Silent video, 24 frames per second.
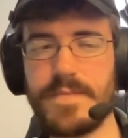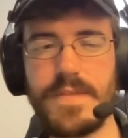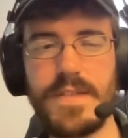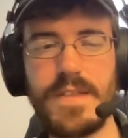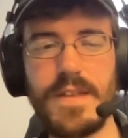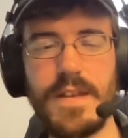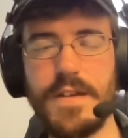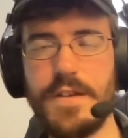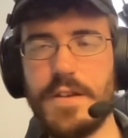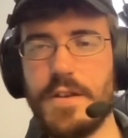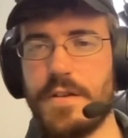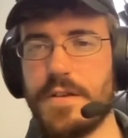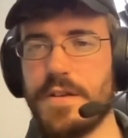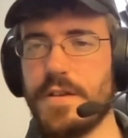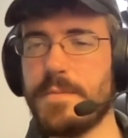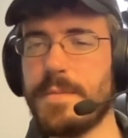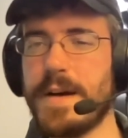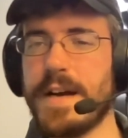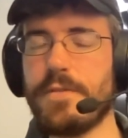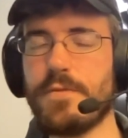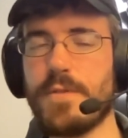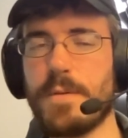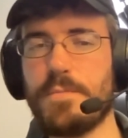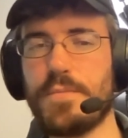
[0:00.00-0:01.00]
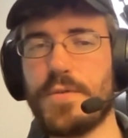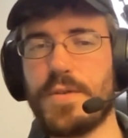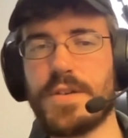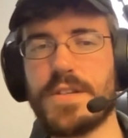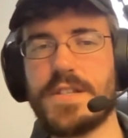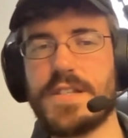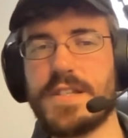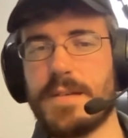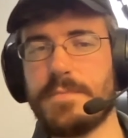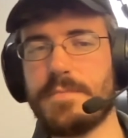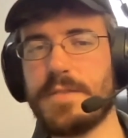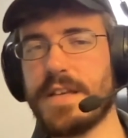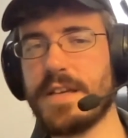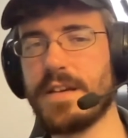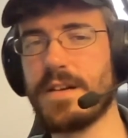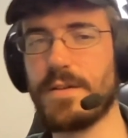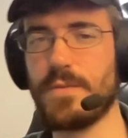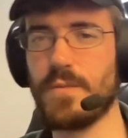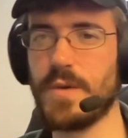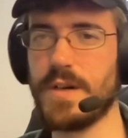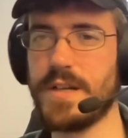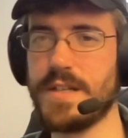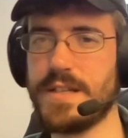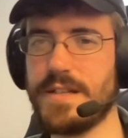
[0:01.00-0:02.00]
you might report something on
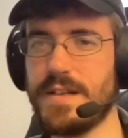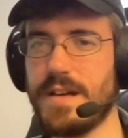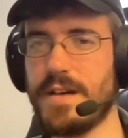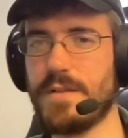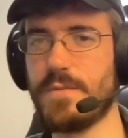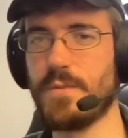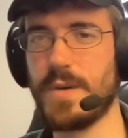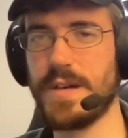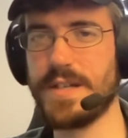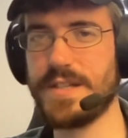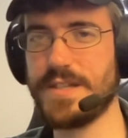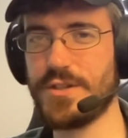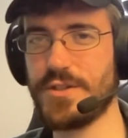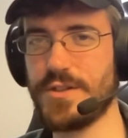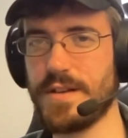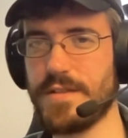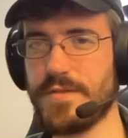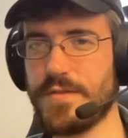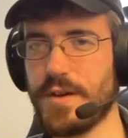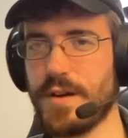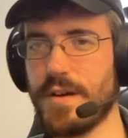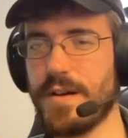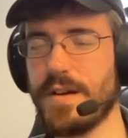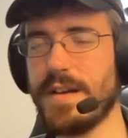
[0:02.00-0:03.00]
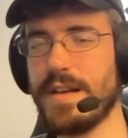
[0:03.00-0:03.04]
one server,